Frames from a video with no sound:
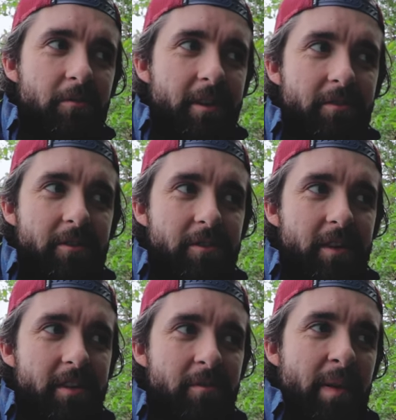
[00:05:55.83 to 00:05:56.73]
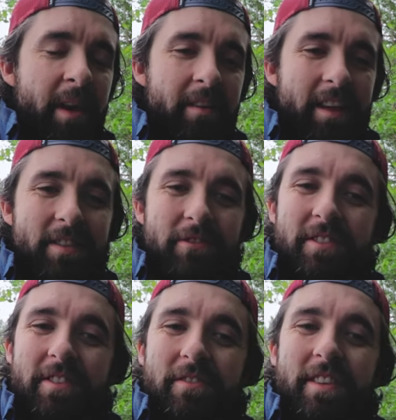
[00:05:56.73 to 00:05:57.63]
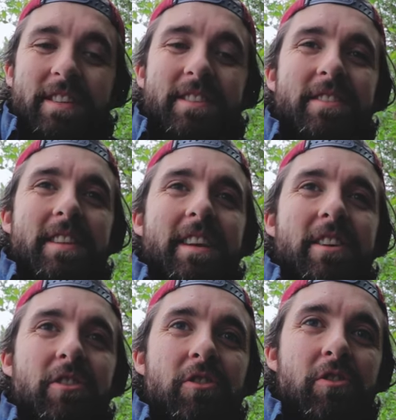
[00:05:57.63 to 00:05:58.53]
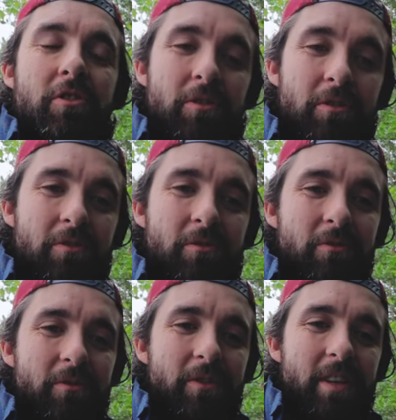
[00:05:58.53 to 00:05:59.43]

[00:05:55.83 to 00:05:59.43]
whenever you're trying to compare that sort of stuff is like Google,